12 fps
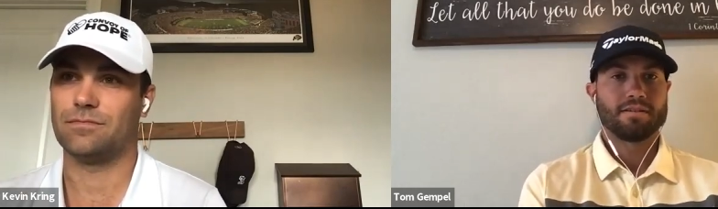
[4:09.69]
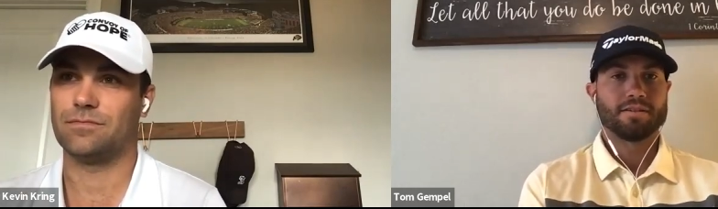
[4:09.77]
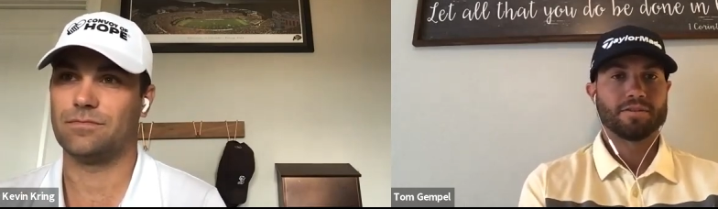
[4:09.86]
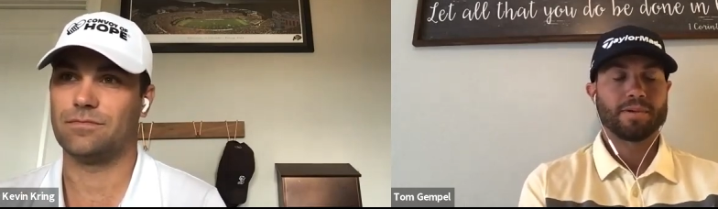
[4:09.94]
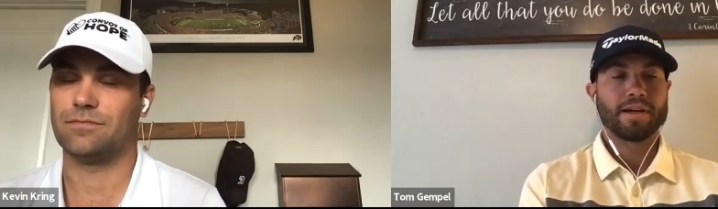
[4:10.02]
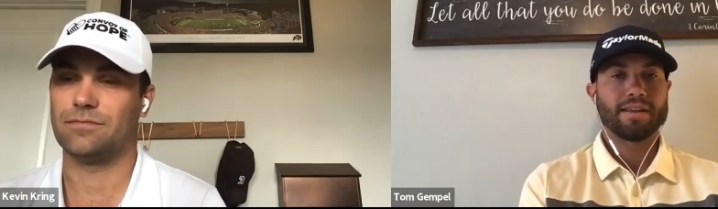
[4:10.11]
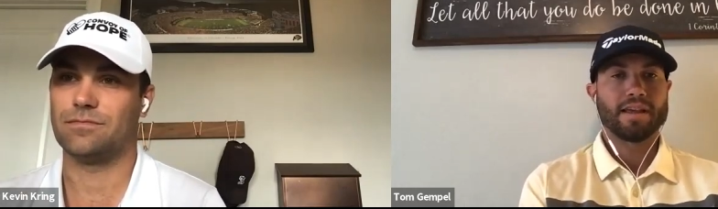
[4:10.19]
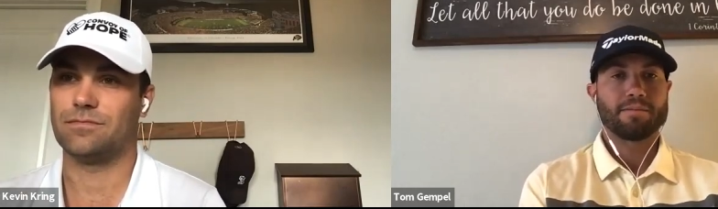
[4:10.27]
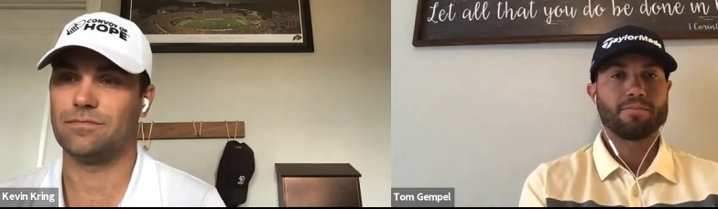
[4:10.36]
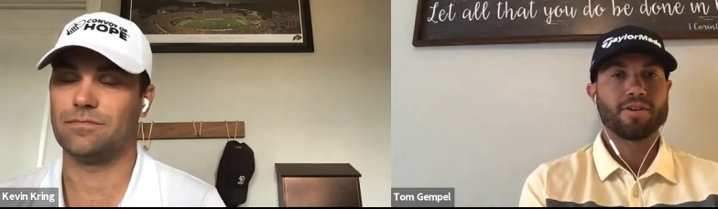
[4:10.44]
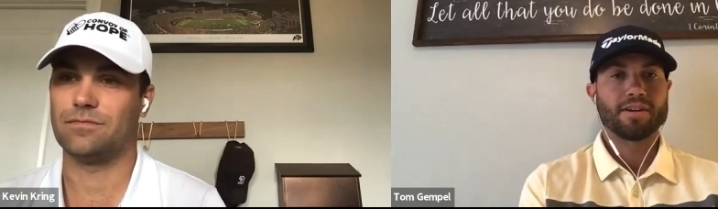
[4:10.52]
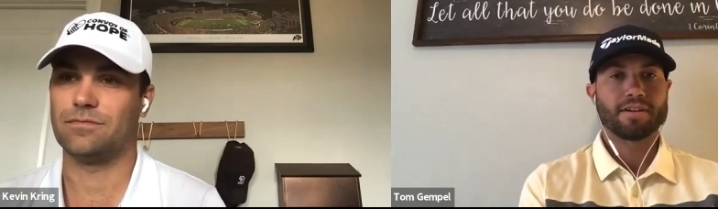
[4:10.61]
Speaker 1: it was probably
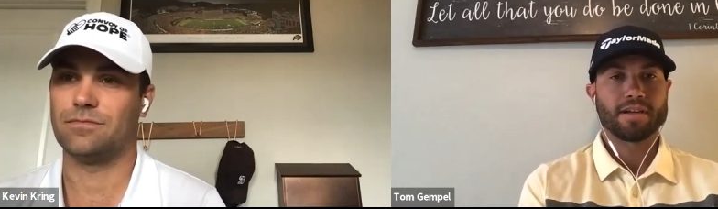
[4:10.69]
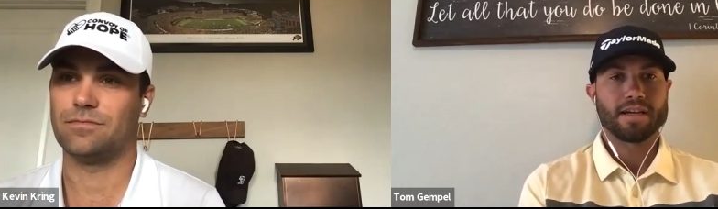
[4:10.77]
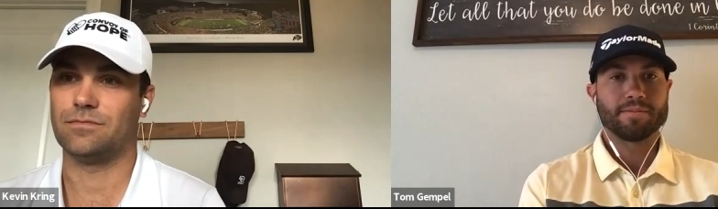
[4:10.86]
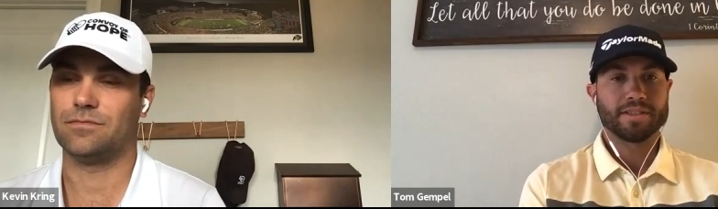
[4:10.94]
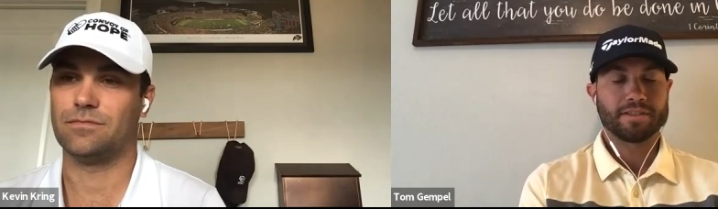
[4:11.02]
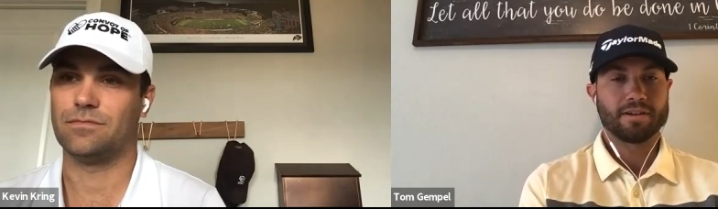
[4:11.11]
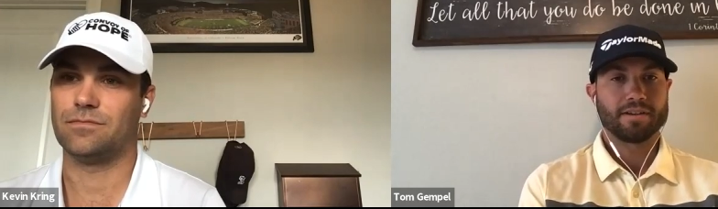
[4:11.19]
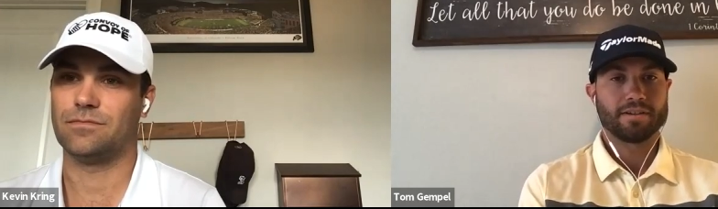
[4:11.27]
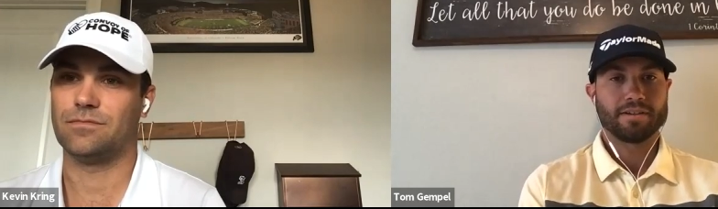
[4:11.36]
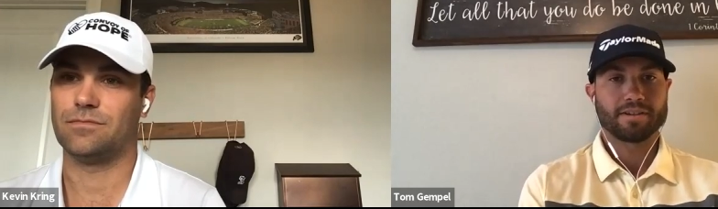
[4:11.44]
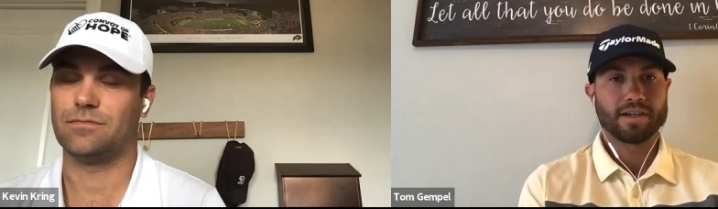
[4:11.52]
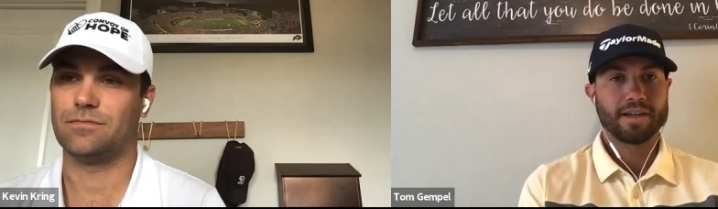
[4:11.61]
that point in time I started
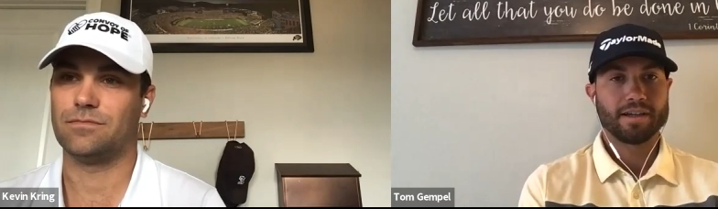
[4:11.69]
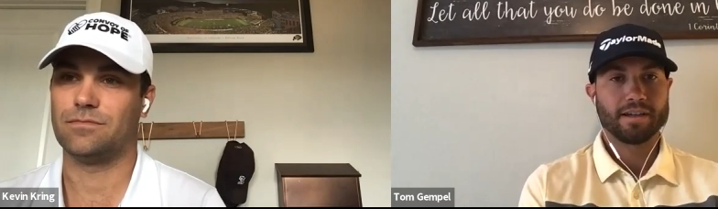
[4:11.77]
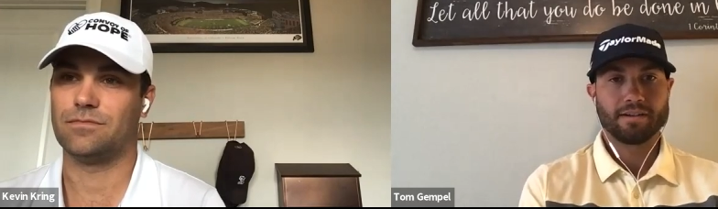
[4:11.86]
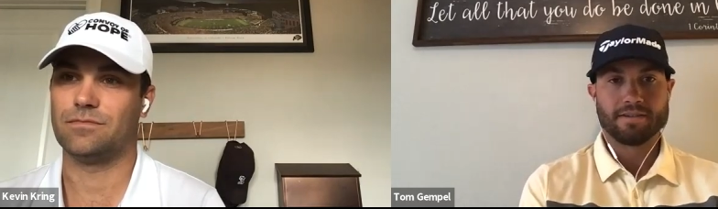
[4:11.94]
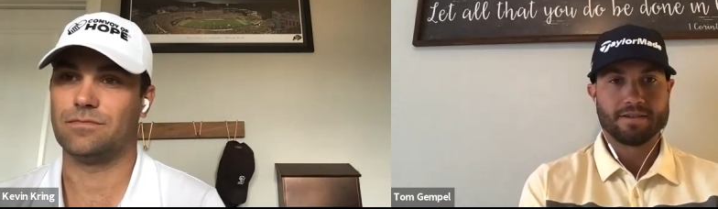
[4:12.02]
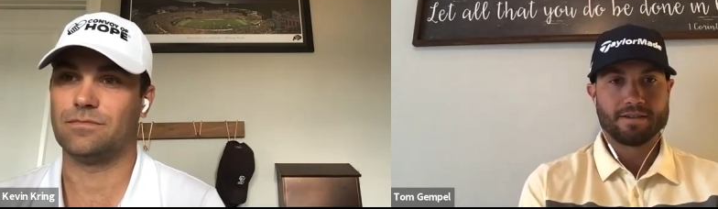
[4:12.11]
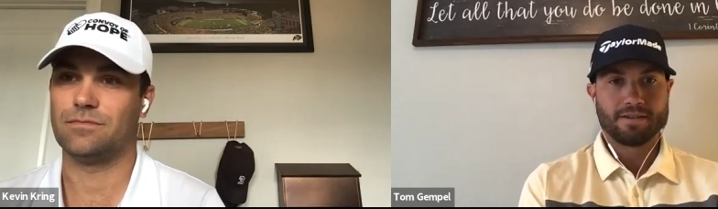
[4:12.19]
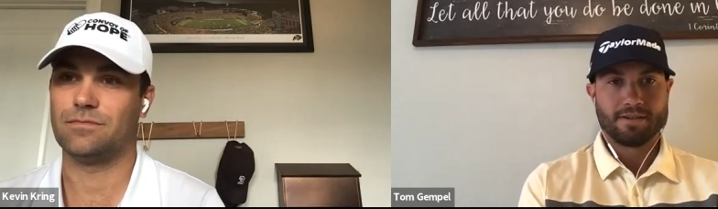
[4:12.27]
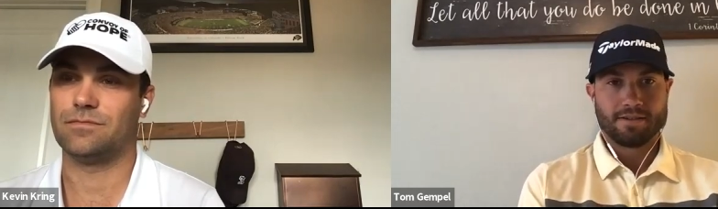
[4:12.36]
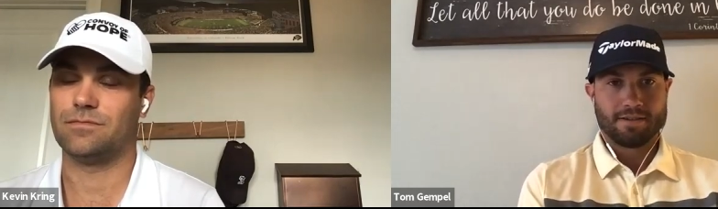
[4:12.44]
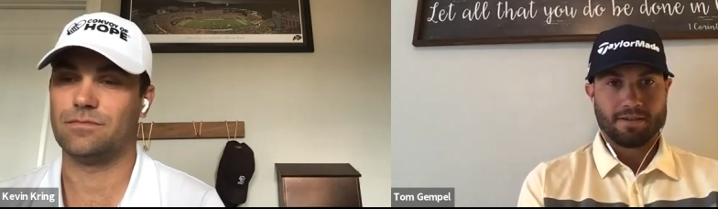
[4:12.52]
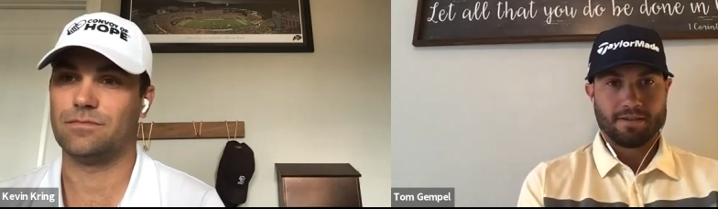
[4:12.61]
to try and
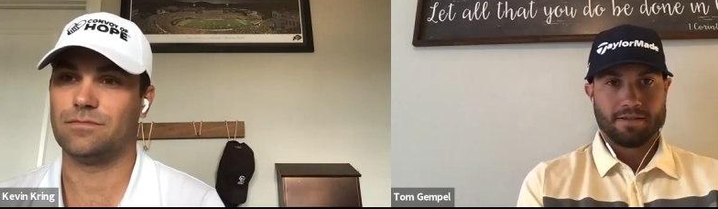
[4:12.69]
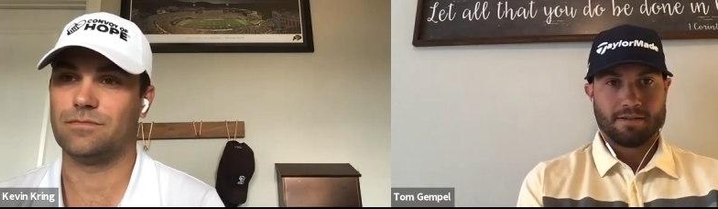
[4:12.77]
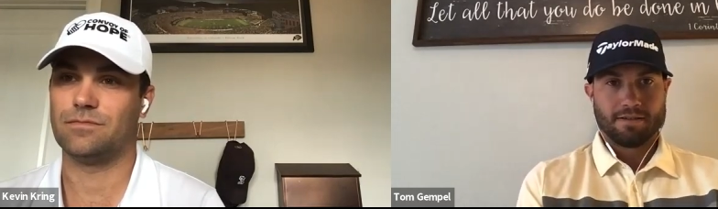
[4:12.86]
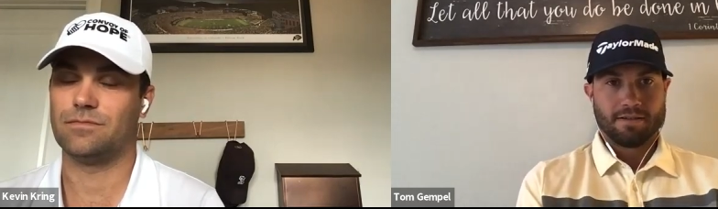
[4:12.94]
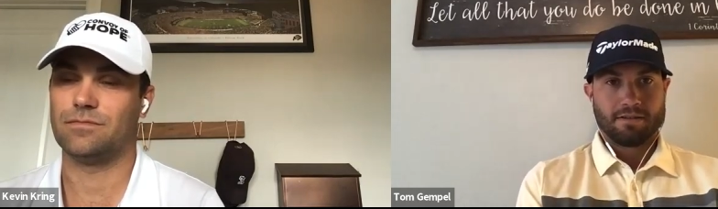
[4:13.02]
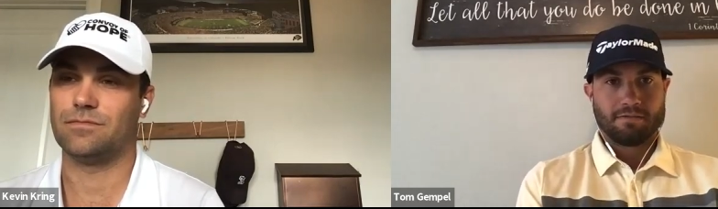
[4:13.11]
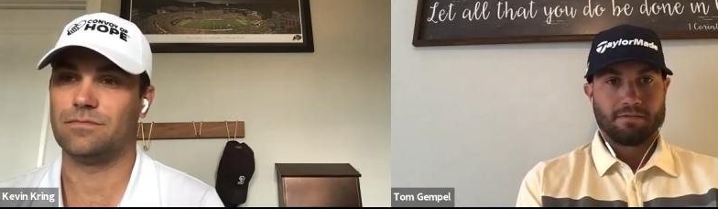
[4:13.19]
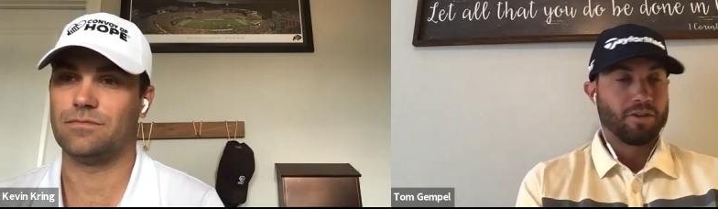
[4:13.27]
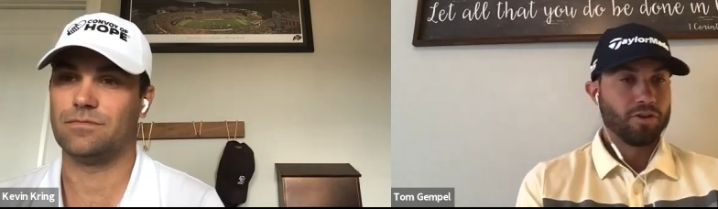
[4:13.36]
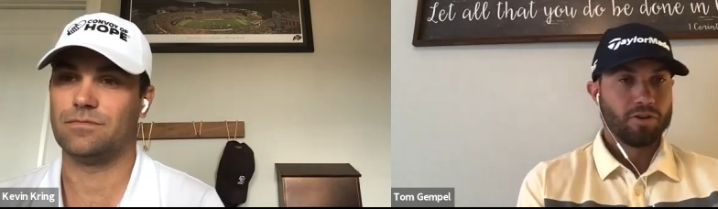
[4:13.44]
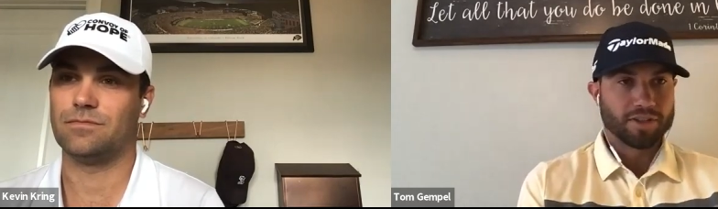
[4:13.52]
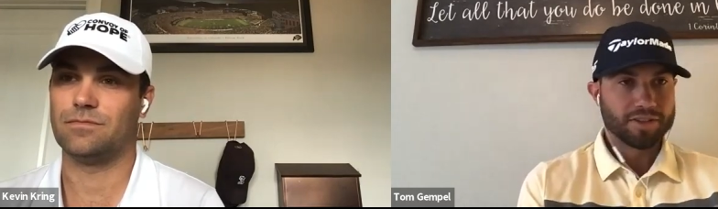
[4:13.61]

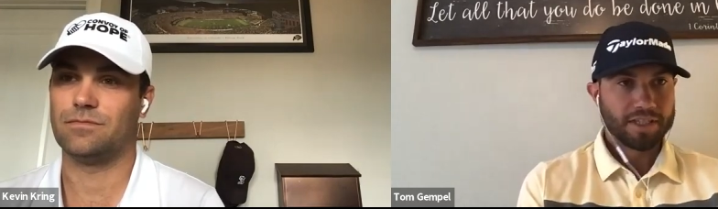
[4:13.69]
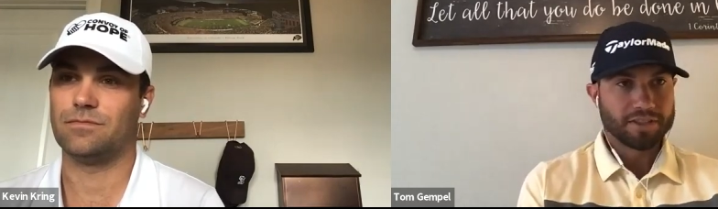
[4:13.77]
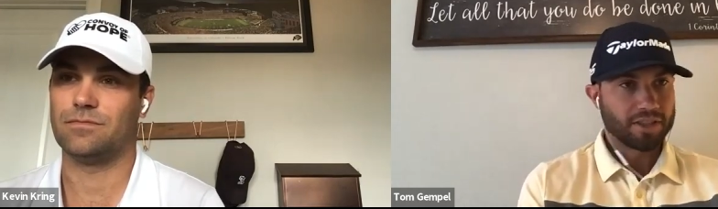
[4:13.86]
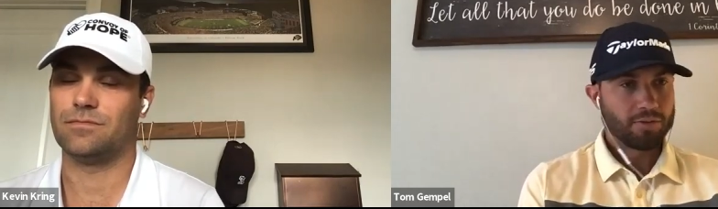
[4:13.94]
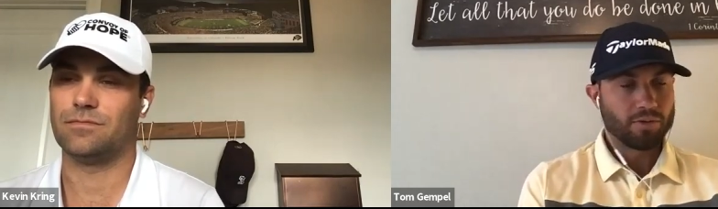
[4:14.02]
do essentially